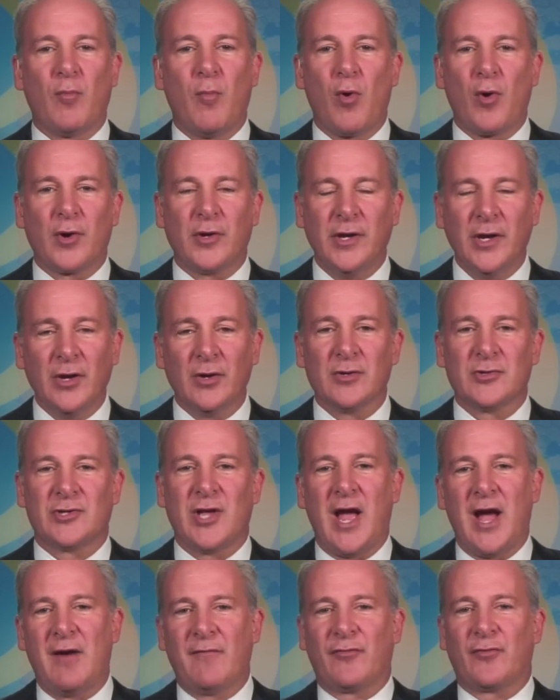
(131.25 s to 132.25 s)
more years.
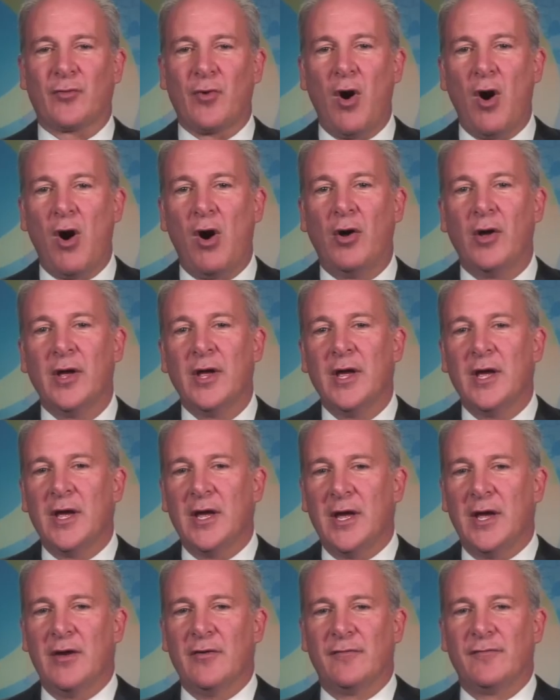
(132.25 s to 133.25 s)
After all,
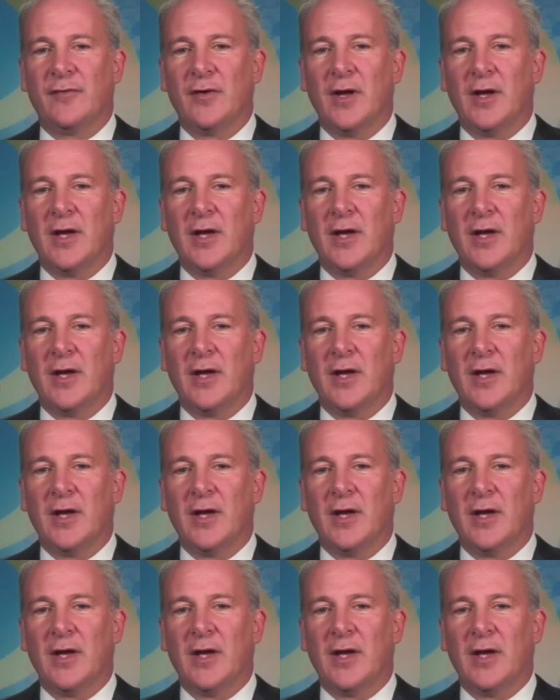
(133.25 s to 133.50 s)
if